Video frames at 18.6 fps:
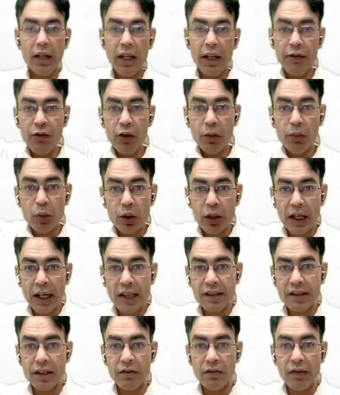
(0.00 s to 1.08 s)
if you put an
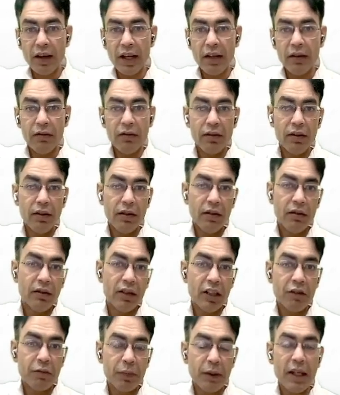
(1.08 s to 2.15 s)
XN5,
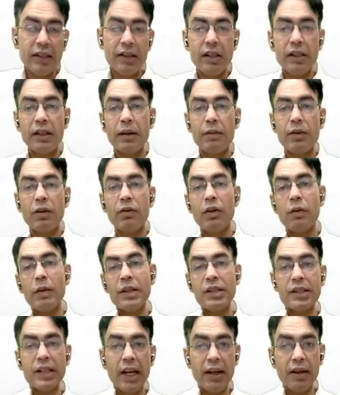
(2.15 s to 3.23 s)
this PS receptor will
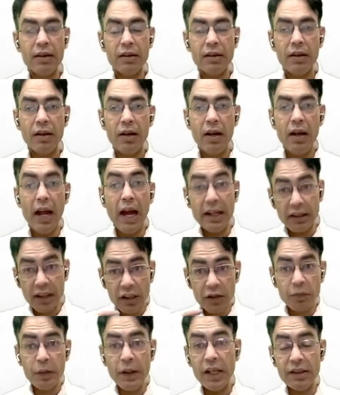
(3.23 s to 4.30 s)
be stained. And
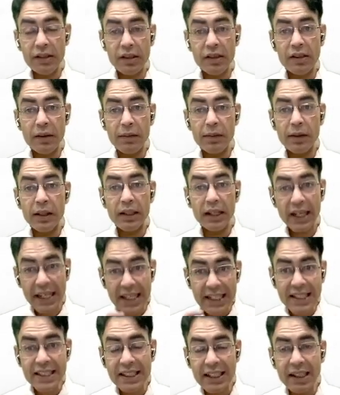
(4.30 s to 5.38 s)
this PS receptor
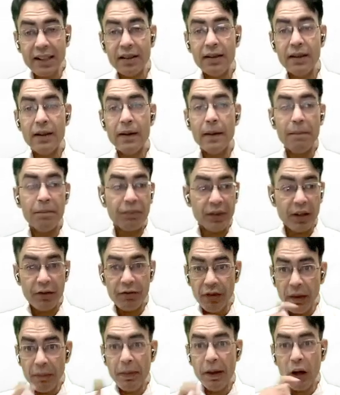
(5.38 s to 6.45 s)
is the
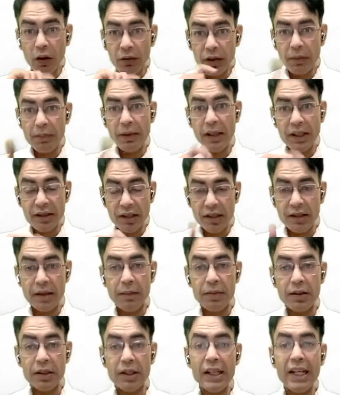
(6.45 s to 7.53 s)
flipping of the PS
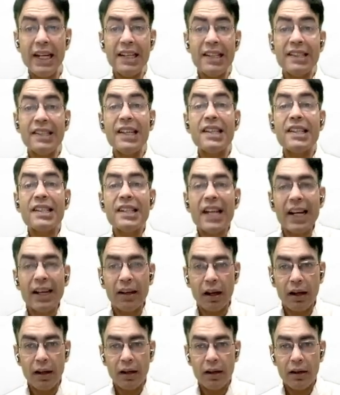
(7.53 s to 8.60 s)
receptor is the
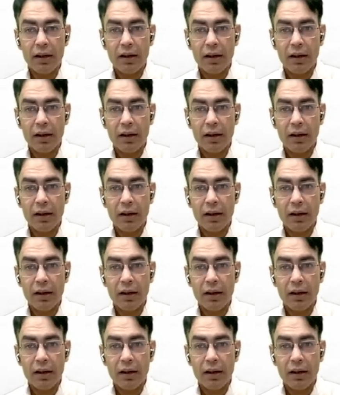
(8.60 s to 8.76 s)
signal